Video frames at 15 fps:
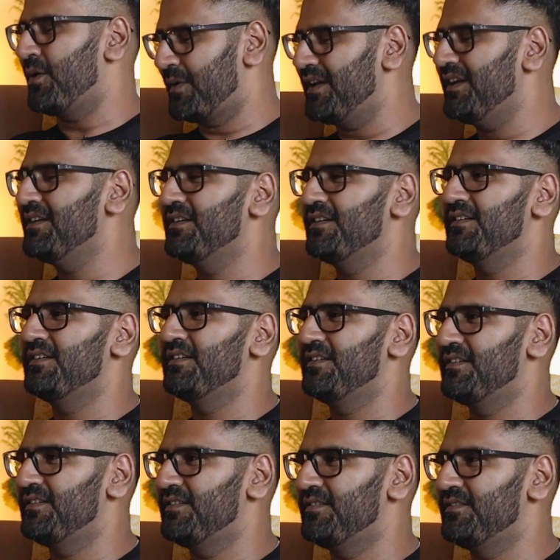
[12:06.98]
do kind of a couple of
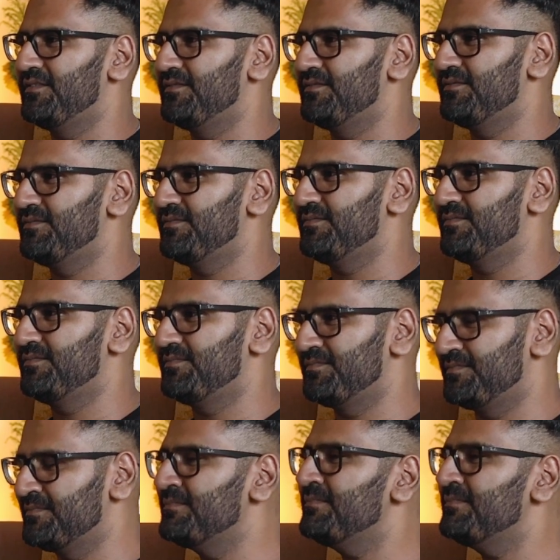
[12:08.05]
off-roads and all this.